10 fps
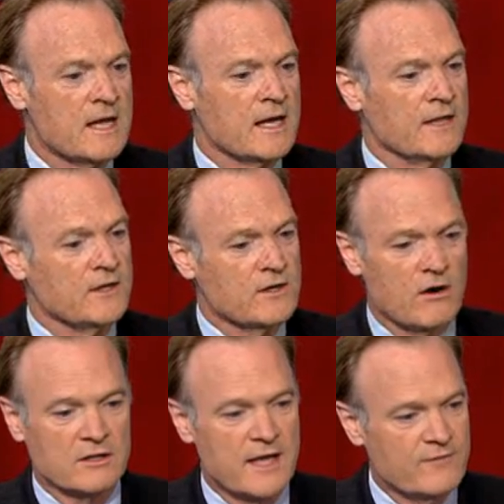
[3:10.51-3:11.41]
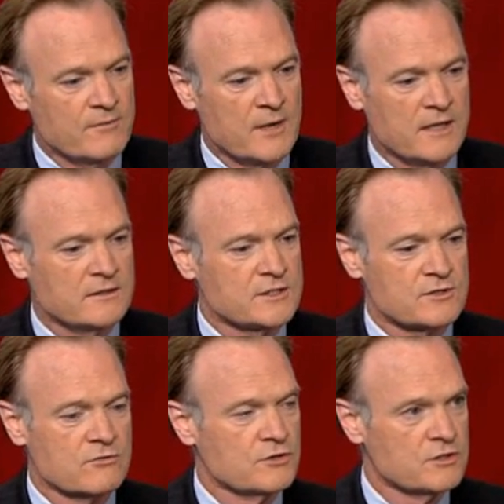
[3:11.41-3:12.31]
And I think Carl Levin made this
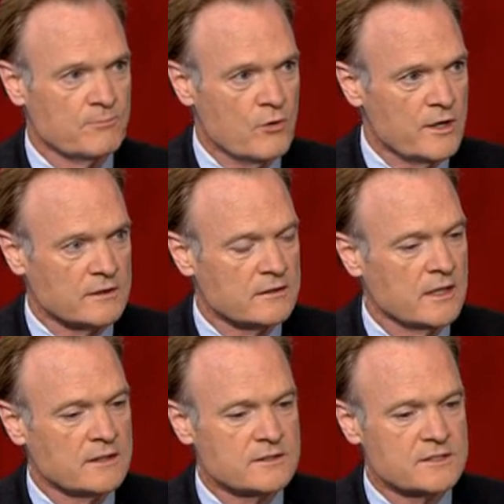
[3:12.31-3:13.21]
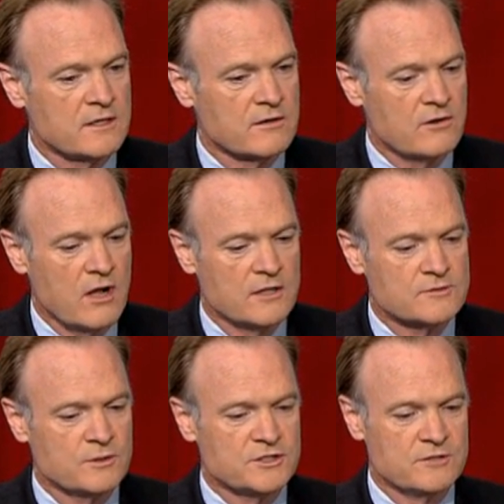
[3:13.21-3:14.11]
crucial point to Senator
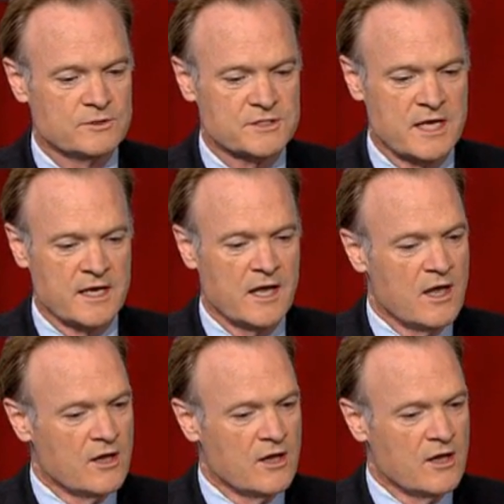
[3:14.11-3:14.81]
Collins when she was saying,